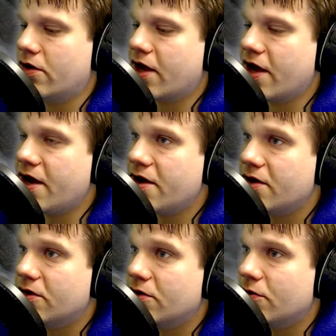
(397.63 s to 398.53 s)
Okay,
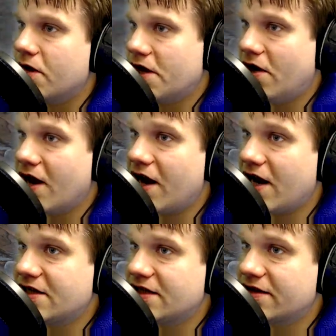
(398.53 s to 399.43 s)
we
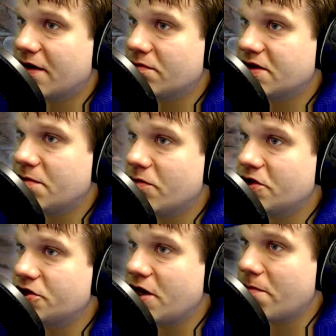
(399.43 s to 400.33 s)
annihilated them,
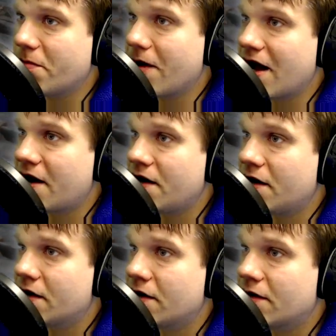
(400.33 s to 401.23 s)
didn't we, sheep man?
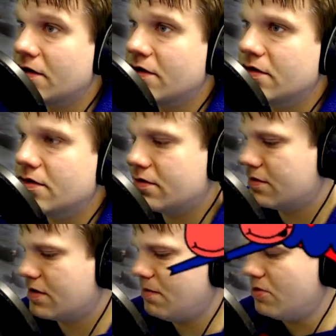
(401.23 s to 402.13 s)

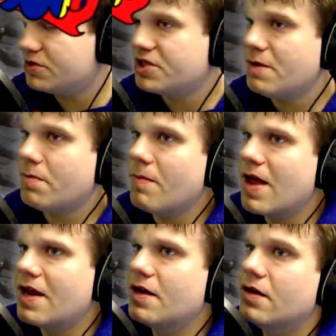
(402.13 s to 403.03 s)
Come on, sheep
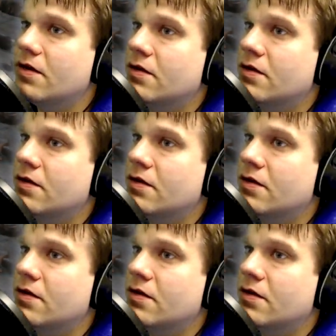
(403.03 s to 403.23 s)
man.